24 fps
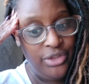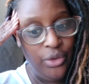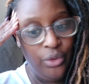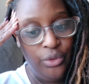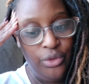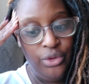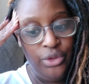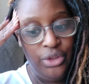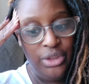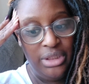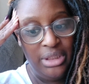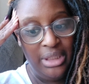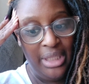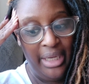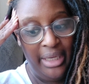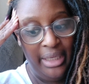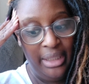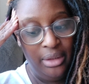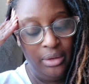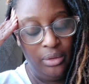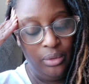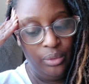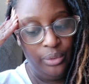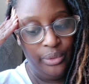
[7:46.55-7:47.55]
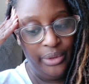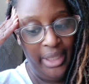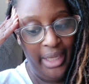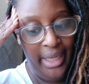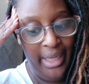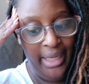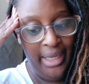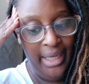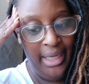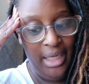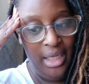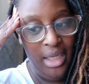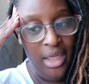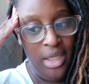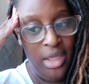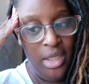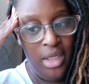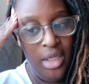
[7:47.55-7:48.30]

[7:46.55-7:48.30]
So you just like, okay.